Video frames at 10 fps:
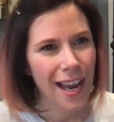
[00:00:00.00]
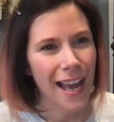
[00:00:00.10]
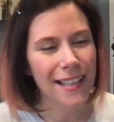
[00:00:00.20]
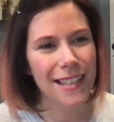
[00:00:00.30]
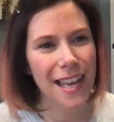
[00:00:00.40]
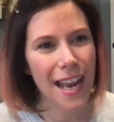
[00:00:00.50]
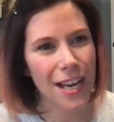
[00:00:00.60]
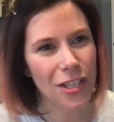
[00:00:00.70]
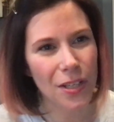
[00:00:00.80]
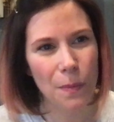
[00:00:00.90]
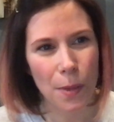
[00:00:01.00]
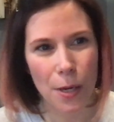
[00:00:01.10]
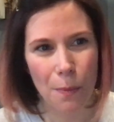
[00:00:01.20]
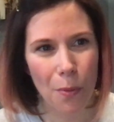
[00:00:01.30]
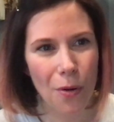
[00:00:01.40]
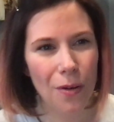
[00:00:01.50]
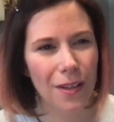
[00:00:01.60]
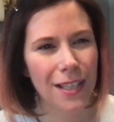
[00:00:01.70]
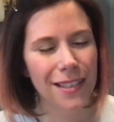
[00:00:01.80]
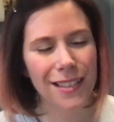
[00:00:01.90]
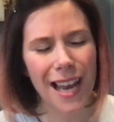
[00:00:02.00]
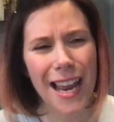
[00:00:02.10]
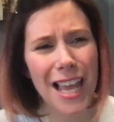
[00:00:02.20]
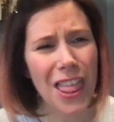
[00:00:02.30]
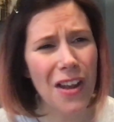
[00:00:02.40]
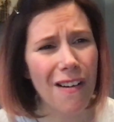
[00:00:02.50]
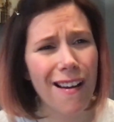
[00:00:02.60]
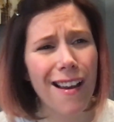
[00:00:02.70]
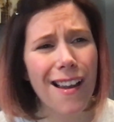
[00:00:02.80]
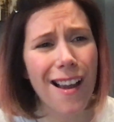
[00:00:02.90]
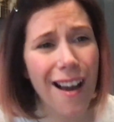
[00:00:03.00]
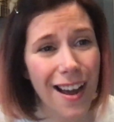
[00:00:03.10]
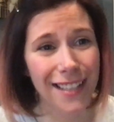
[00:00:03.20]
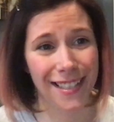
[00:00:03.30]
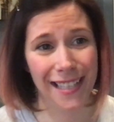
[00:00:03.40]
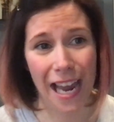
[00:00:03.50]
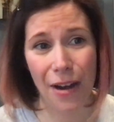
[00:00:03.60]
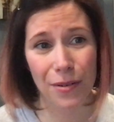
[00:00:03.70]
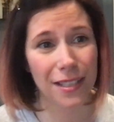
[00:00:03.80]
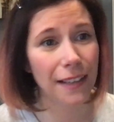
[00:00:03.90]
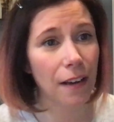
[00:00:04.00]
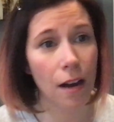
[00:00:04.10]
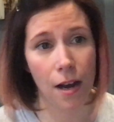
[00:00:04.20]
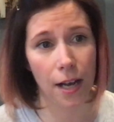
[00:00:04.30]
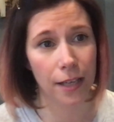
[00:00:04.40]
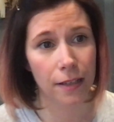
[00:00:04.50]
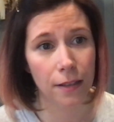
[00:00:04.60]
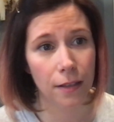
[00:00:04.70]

as the Haitian people sang their guts out to God.